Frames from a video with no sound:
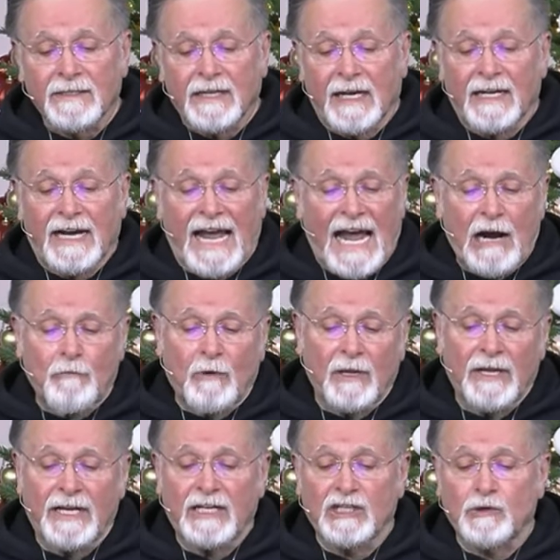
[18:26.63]
And
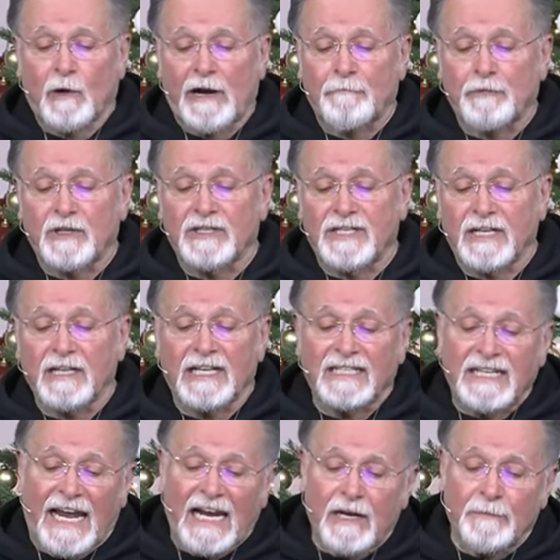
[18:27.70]
Aquila and his wife Priscilla
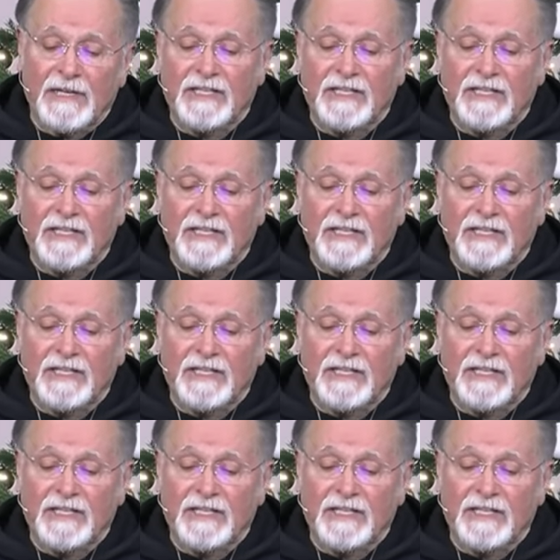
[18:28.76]
take him